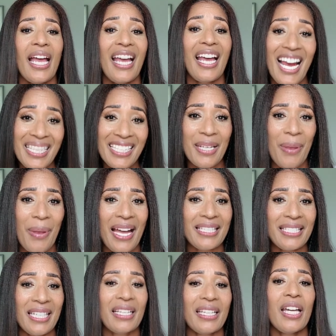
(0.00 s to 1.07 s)
customize
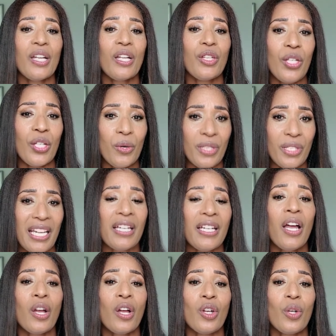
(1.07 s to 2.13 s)
it, use it.
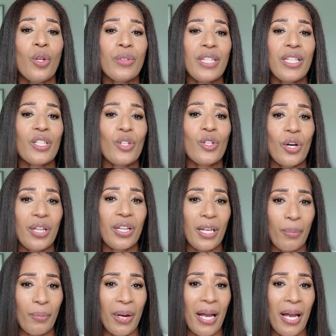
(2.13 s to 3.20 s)
Use this journaling
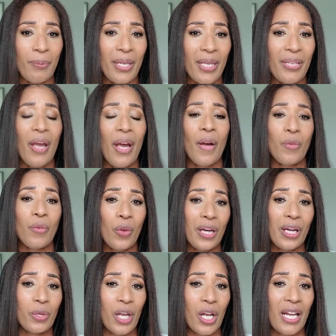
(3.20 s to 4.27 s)
prompt if you
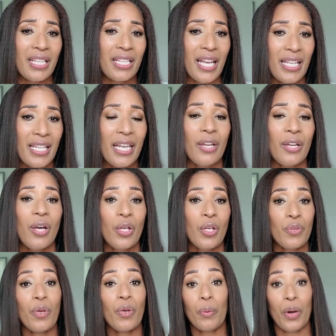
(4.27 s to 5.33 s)
want your content
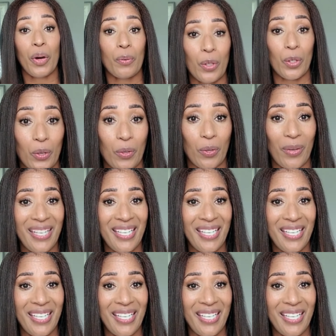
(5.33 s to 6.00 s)
to feel personal.